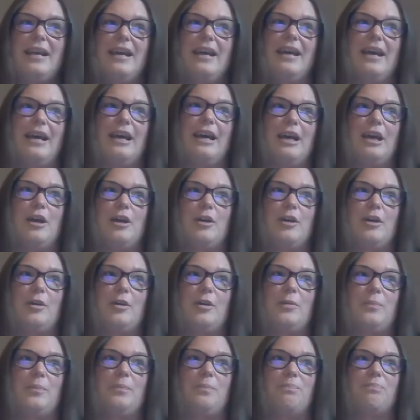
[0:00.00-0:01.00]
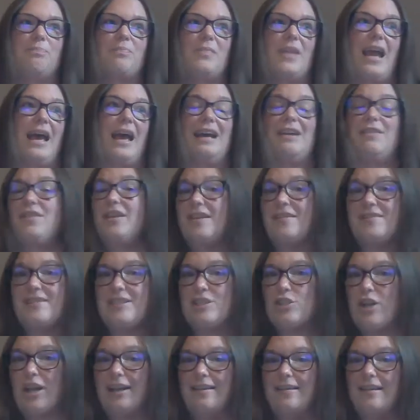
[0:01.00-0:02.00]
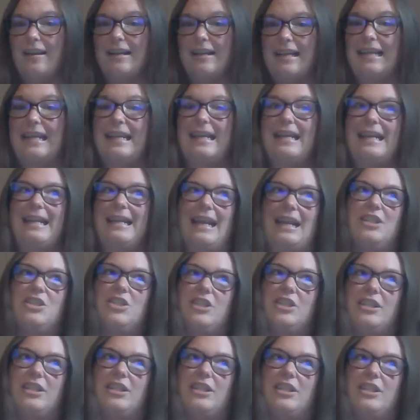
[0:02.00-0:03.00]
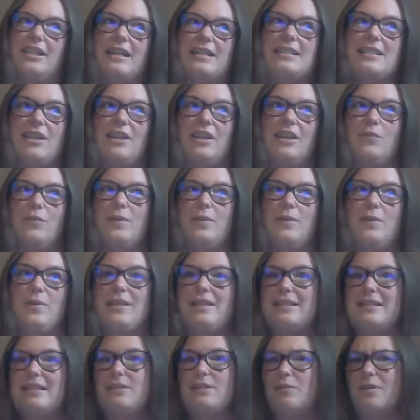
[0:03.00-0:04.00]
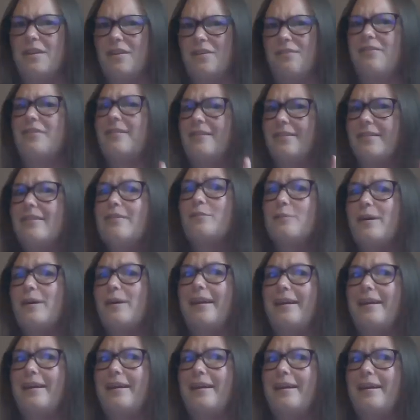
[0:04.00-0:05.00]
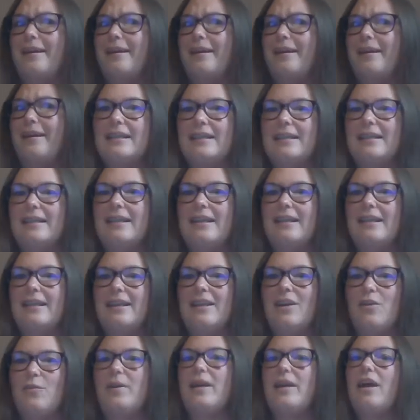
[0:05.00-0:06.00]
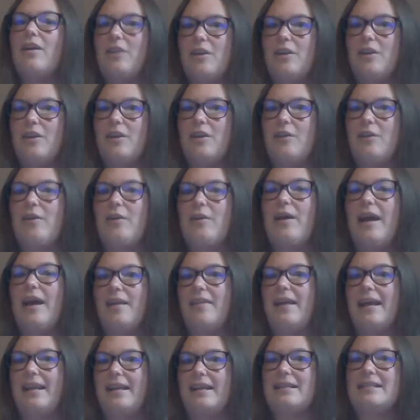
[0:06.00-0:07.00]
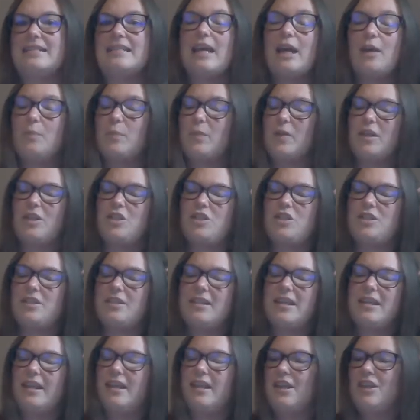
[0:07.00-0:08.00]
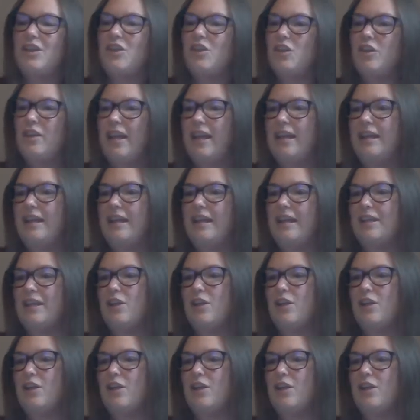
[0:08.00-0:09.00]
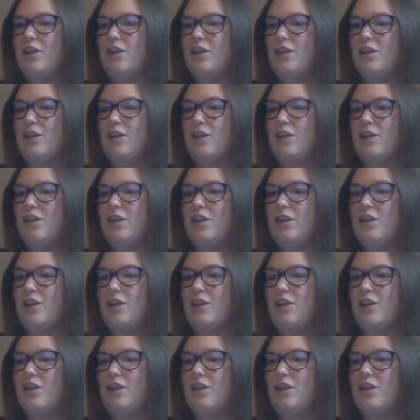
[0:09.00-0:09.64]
I've even tried not eating. And actually, that's the only one that did work for a little while. But, we all know how that ends up. You gain your weight back.